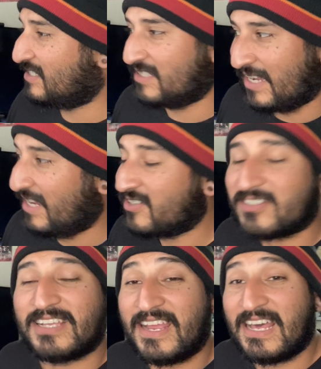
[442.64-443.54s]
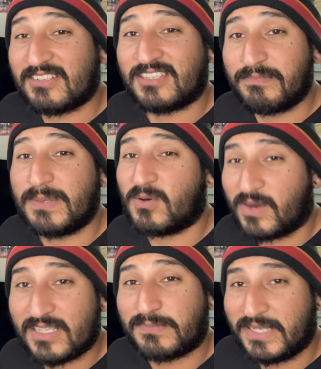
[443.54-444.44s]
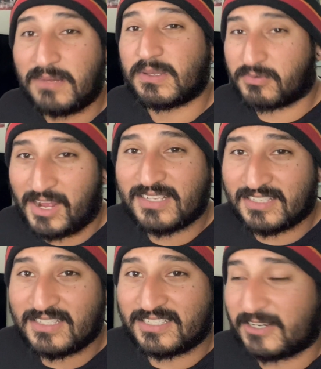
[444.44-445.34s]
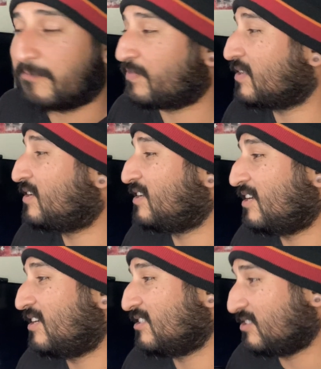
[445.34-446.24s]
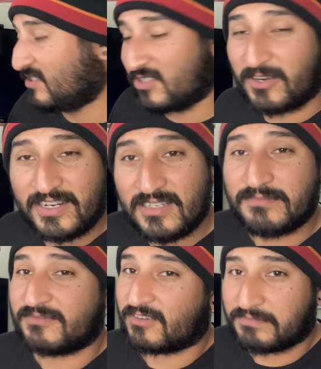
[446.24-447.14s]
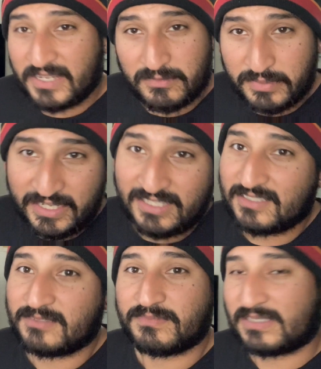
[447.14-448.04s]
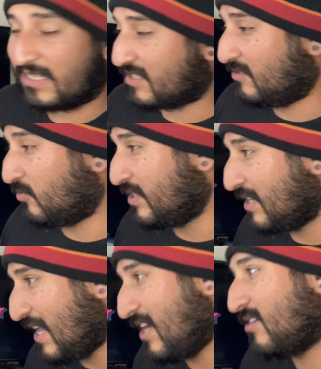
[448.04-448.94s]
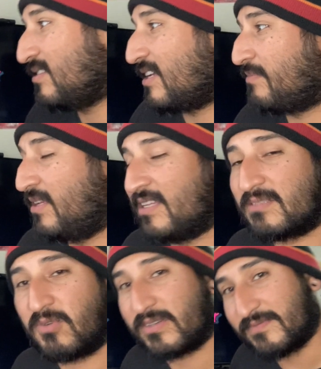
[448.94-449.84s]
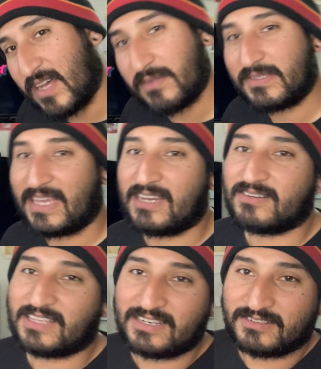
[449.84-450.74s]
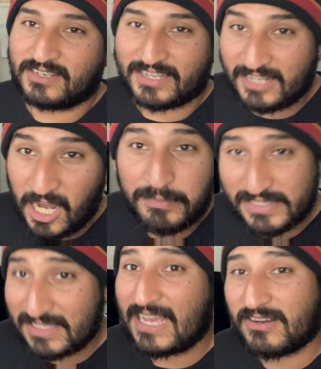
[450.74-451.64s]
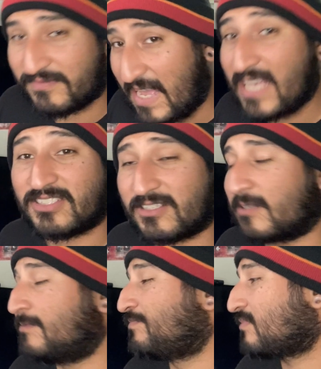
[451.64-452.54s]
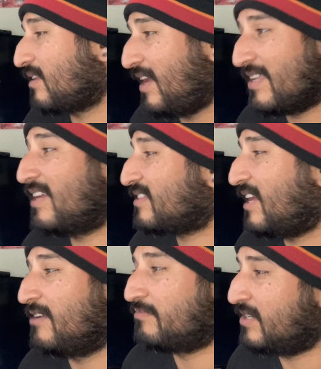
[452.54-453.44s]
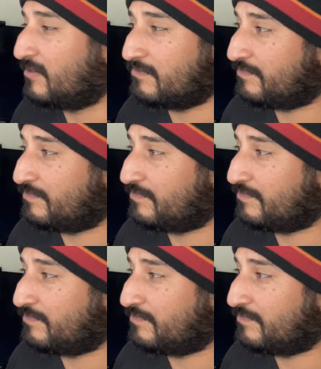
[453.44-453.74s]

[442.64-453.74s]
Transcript: understand how some people want to speed up the process here. Trade them for a better piece that can win now and that's more developed now, and then it can help us now faster. I get that, but